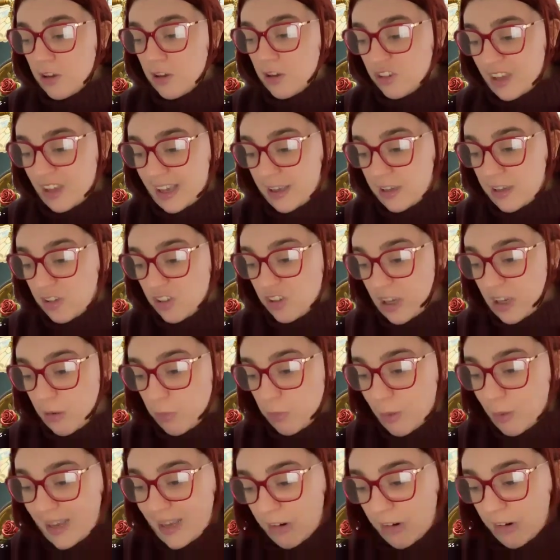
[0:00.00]

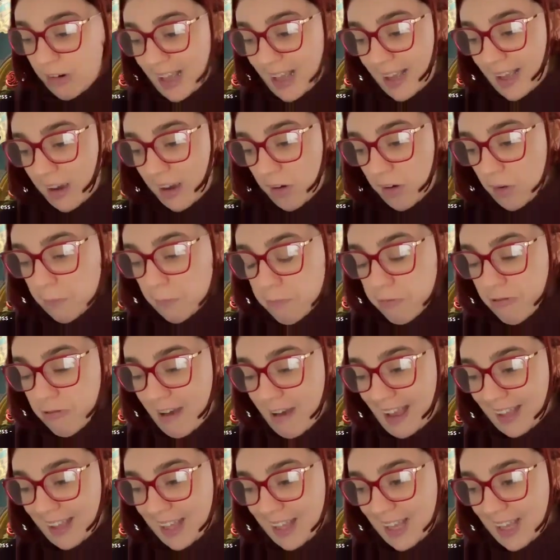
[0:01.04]
She wielded
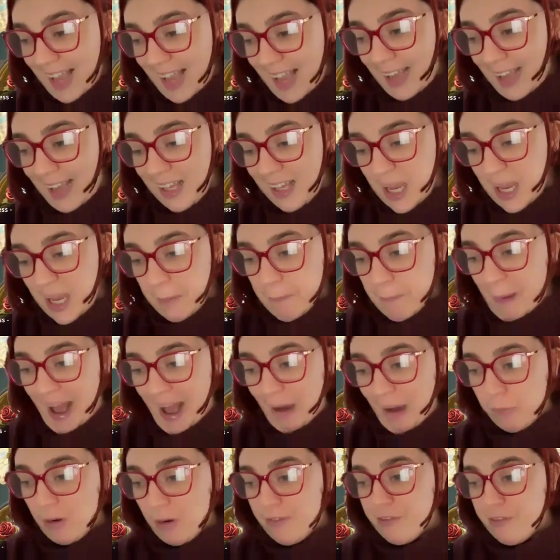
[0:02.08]
unprecedented
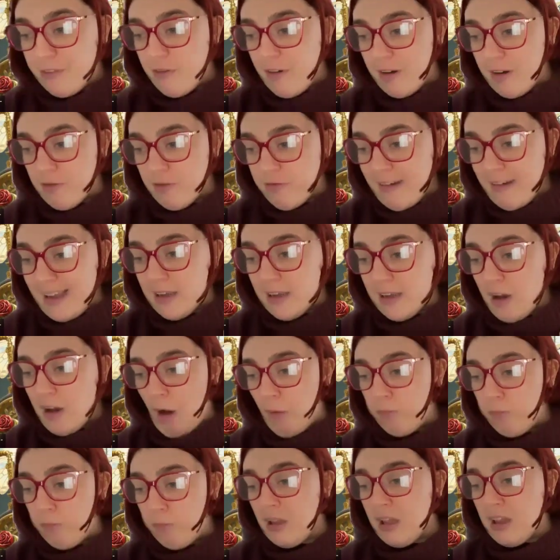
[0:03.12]
power for a queen
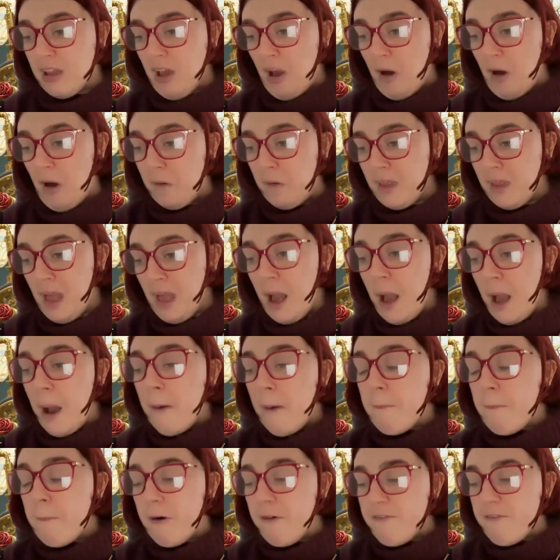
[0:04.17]
consort,
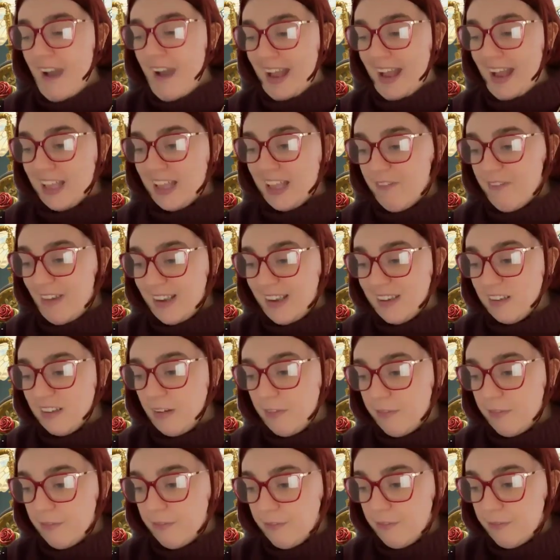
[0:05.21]
but faced
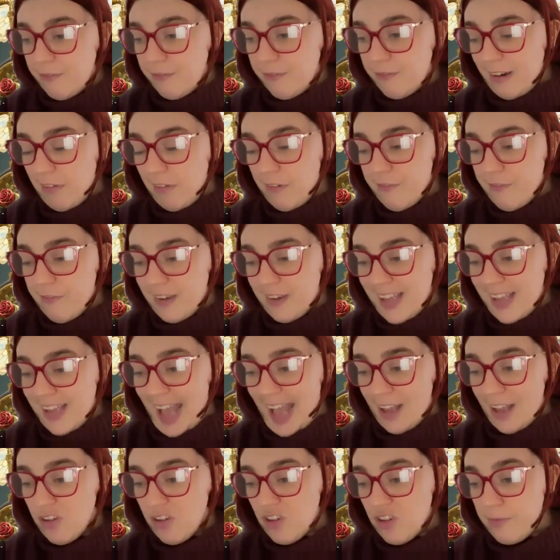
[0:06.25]

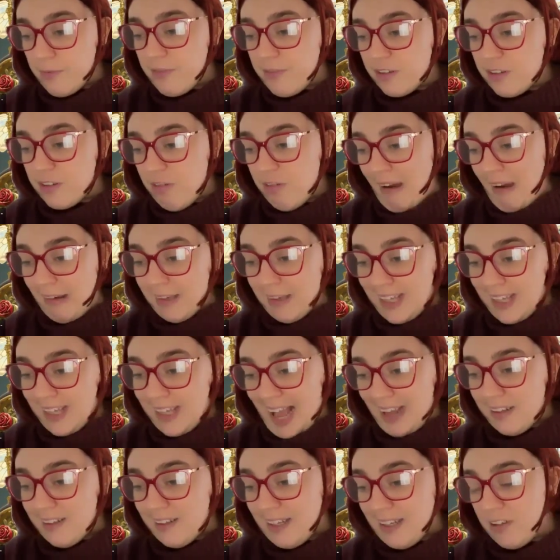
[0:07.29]
vilification for
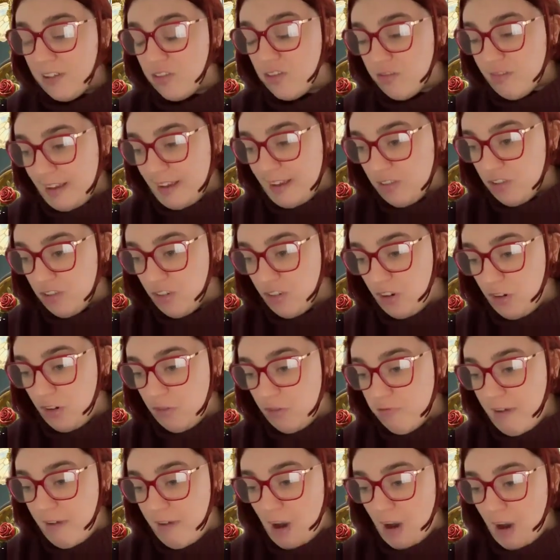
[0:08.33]
transcending
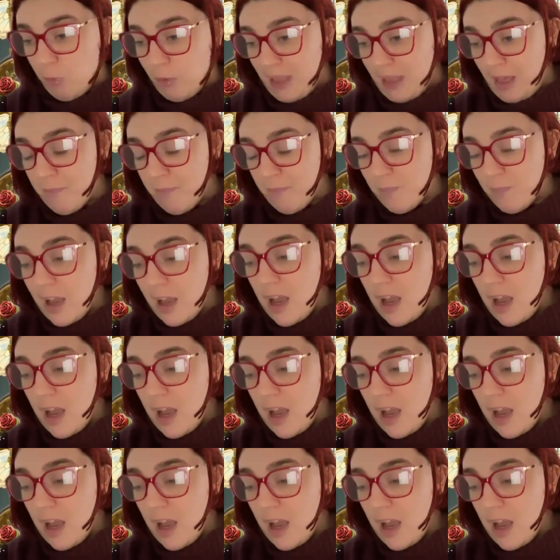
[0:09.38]
traditional roles.